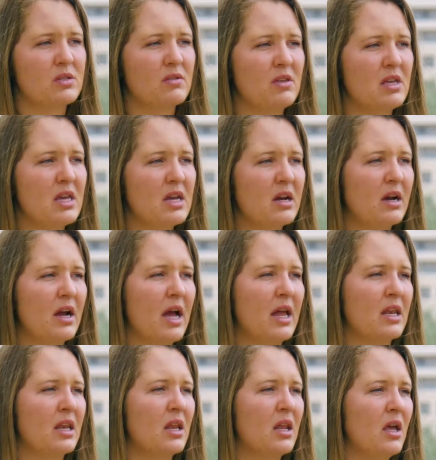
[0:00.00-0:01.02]
of the year,
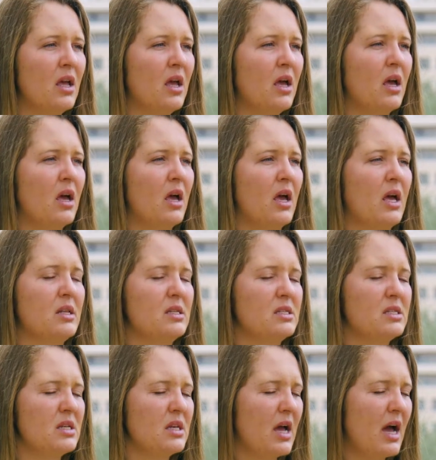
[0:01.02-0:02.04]
and
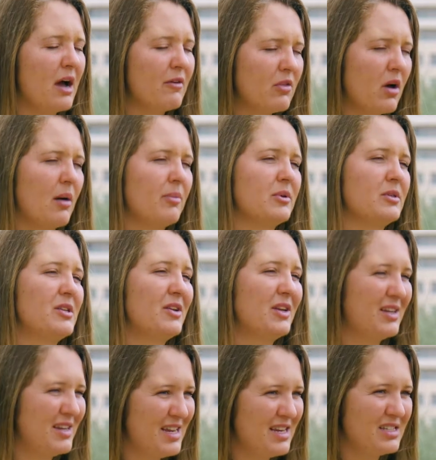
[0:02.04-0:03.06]
to have the
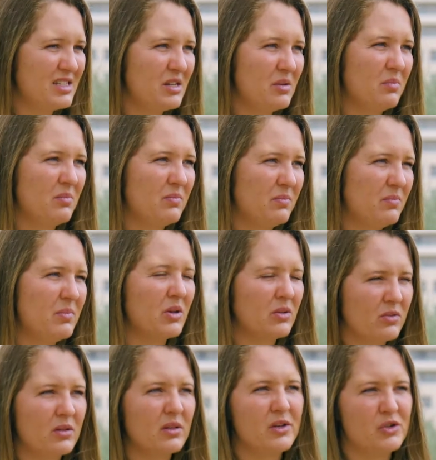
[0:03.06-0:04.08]
opportunity to
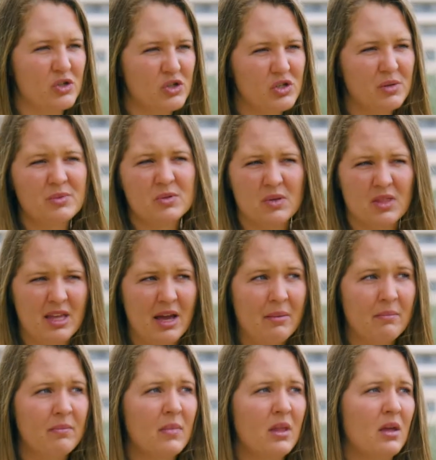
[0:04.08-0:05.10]
build relationships with
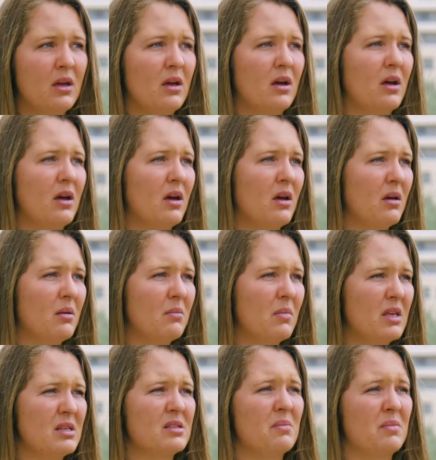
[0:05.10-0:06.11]
them
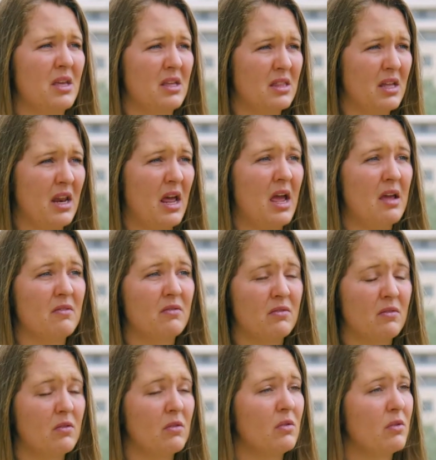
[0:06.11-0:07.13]
is something that I
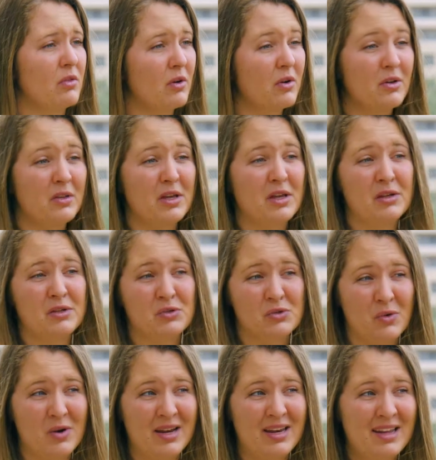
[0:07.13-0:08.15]
thoroughly
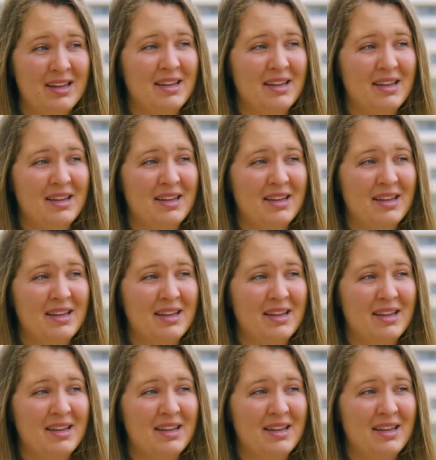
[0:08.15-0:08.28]
enjoyed.